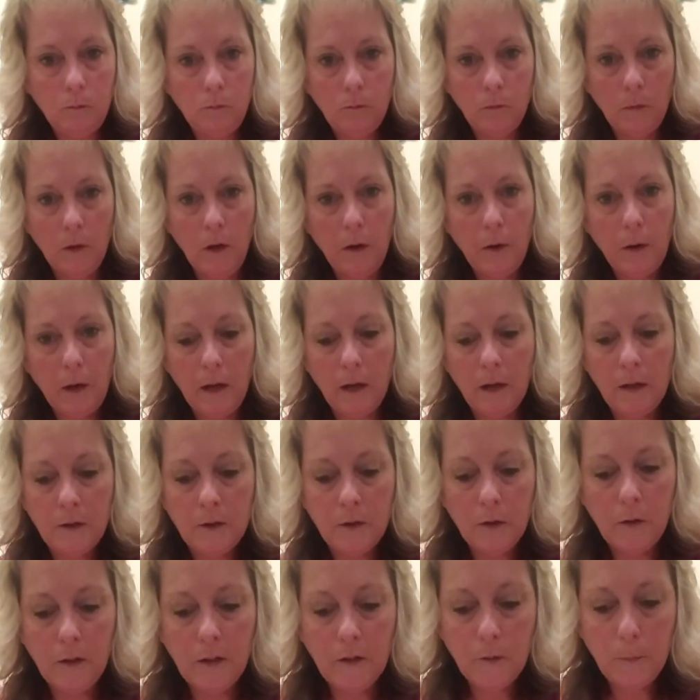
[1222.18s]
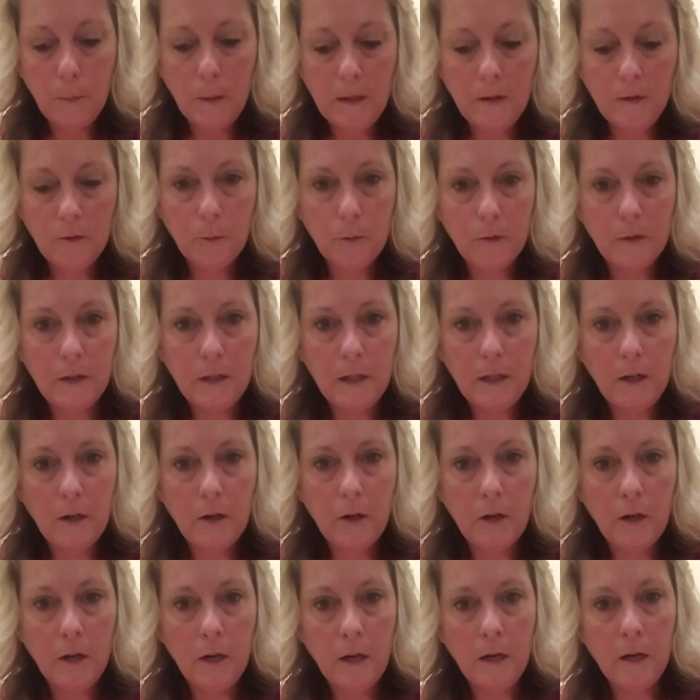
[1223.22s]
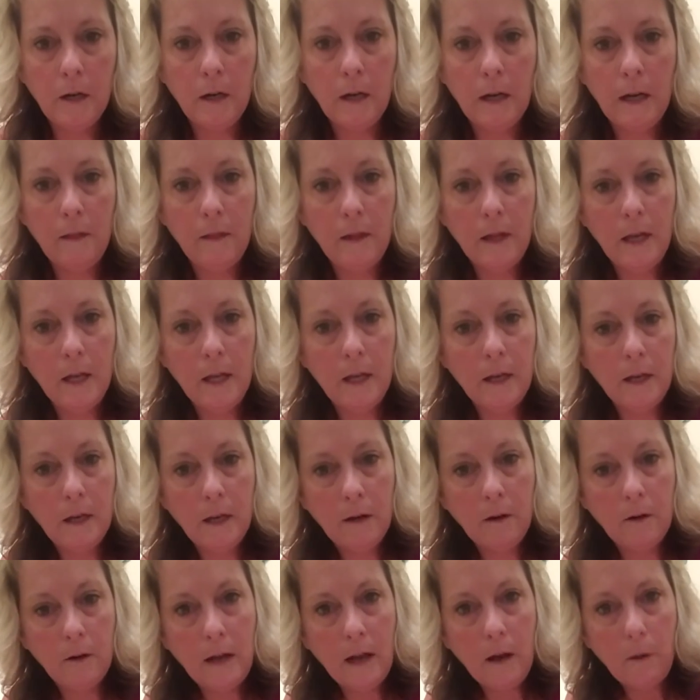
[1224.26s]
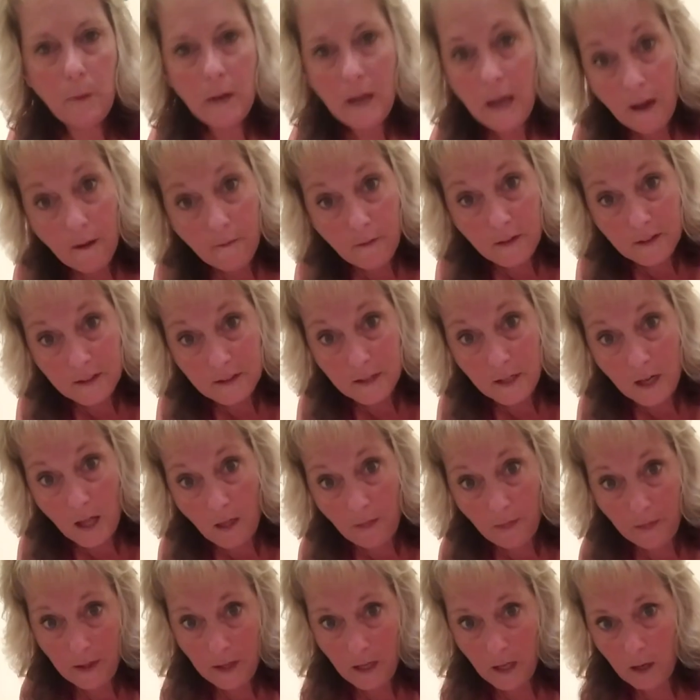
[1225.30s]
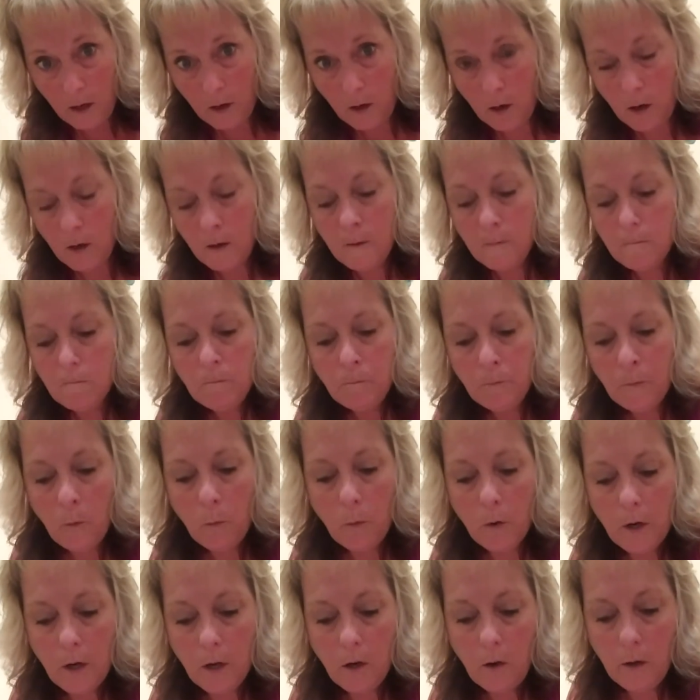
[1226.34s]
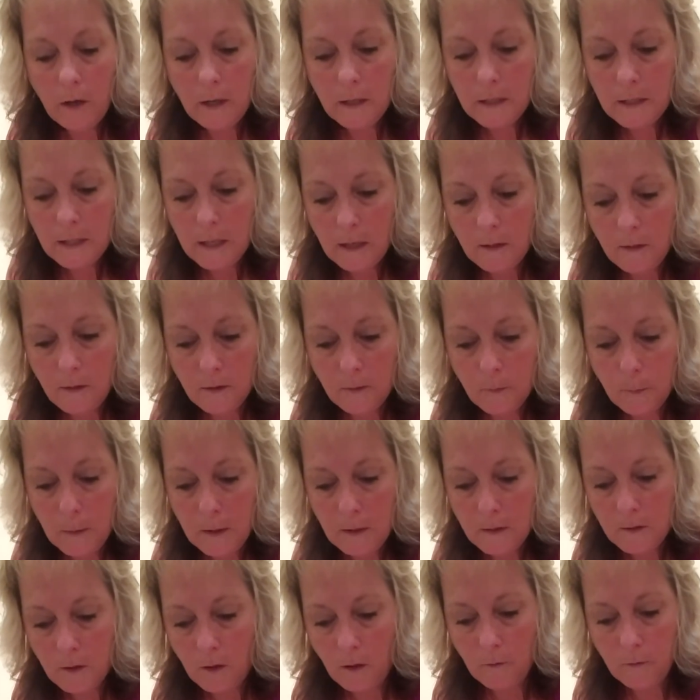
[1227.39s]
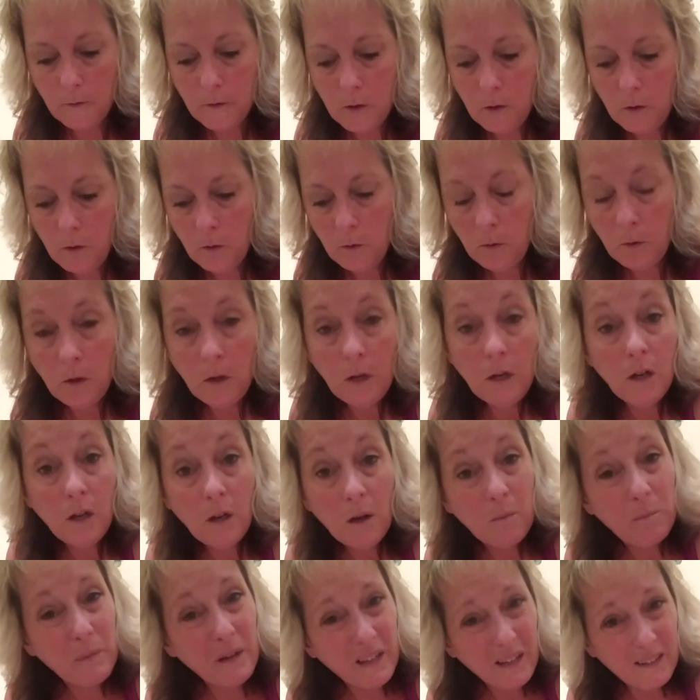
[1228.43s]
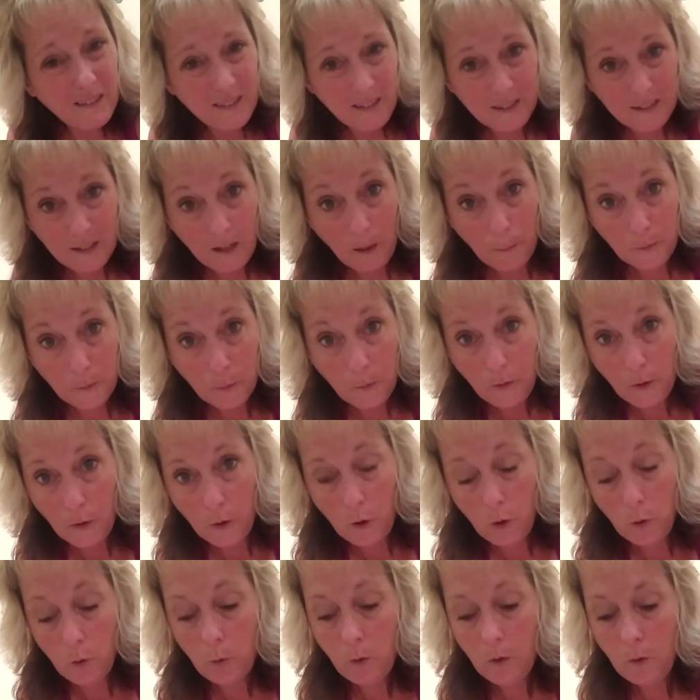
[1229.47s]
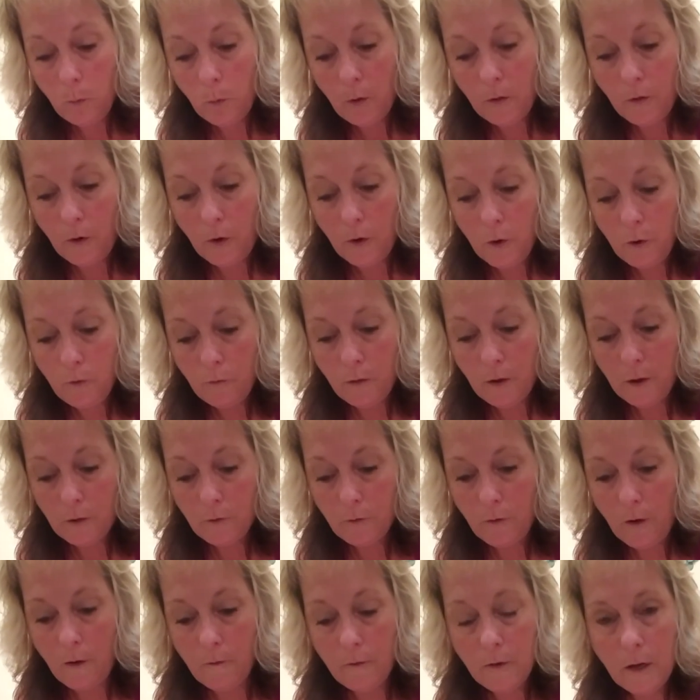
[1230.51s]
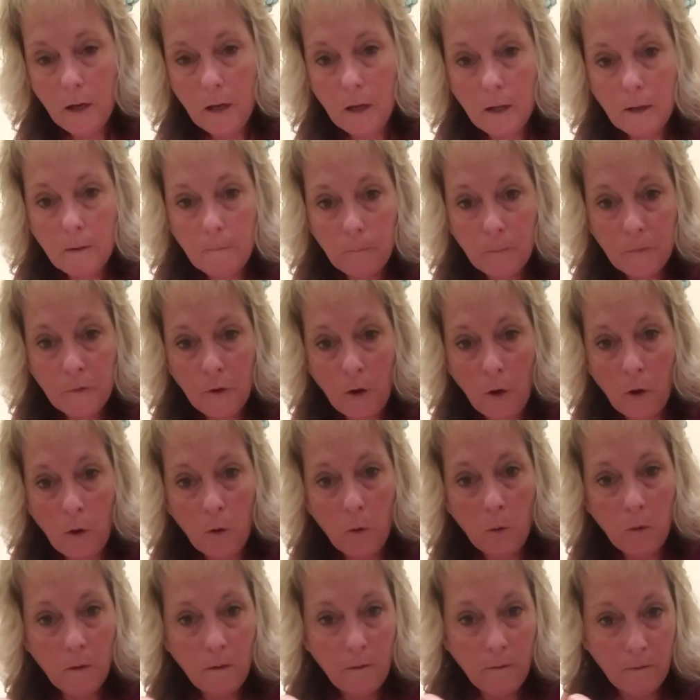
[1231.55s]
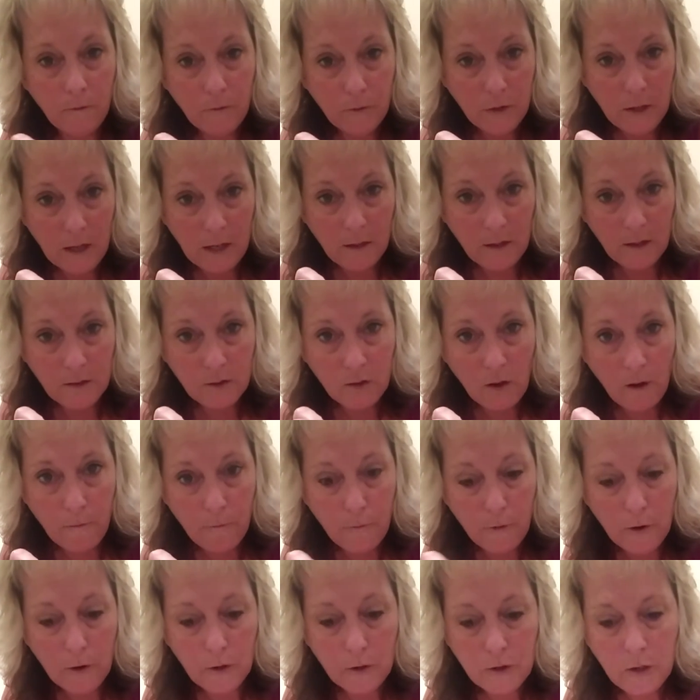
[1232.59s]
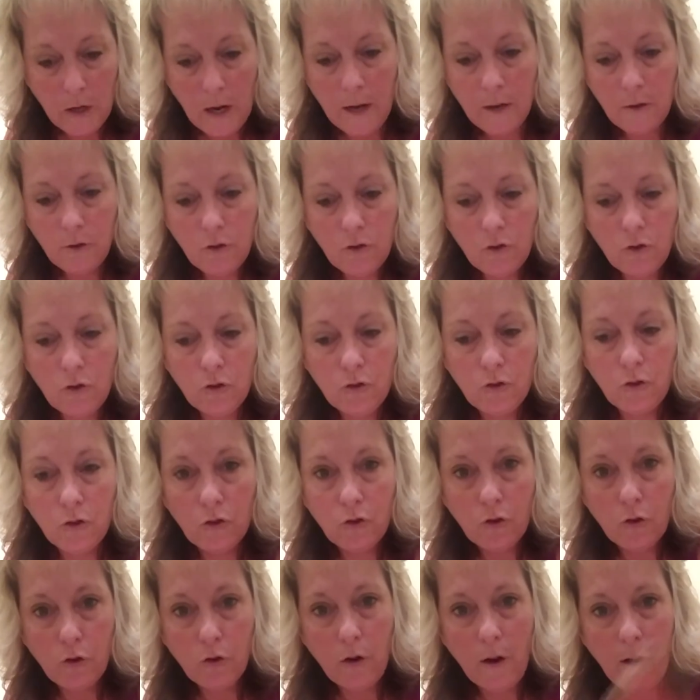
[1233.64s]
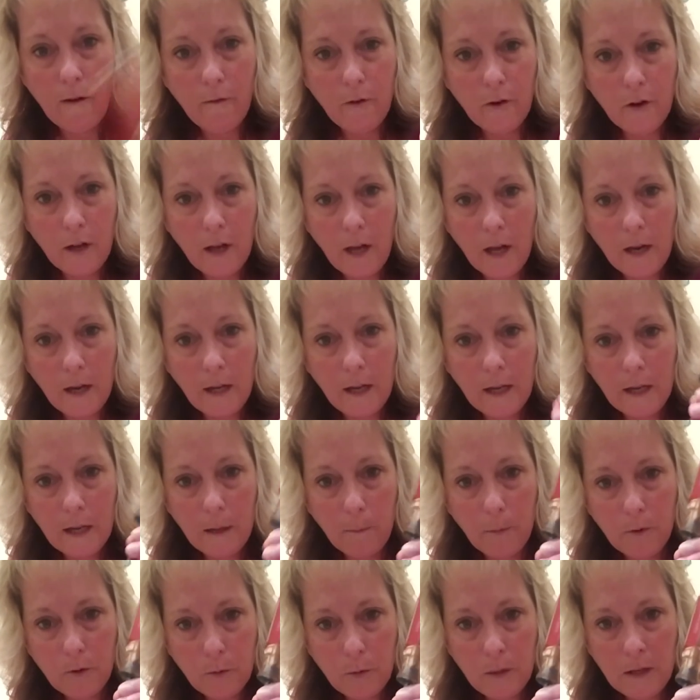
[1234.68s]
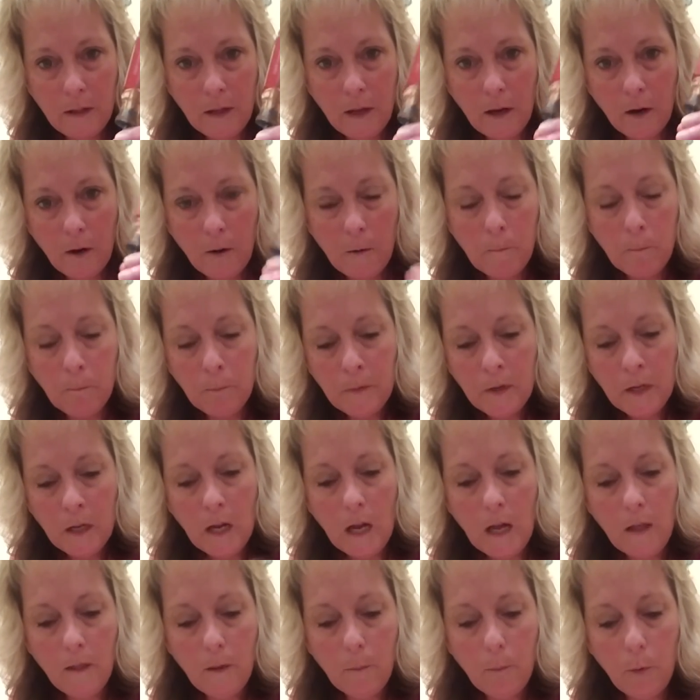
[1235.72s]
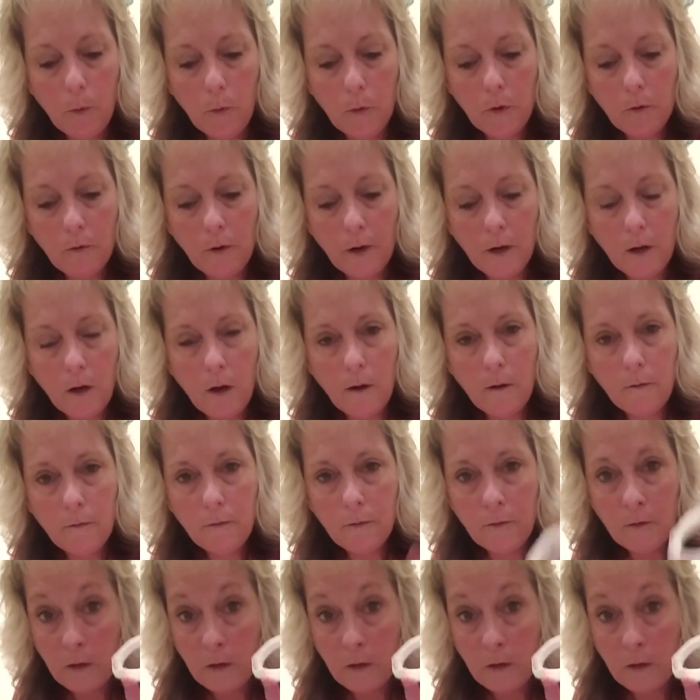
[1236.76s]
Okay, so this piece was here, and then now we have this nut thing here. We're going to go ahead and take this piece off too, because this comes with a new one with our new flush valve kit. So take this off first. I just used a screwdriver to kind of get in between there, and then pulled it right off.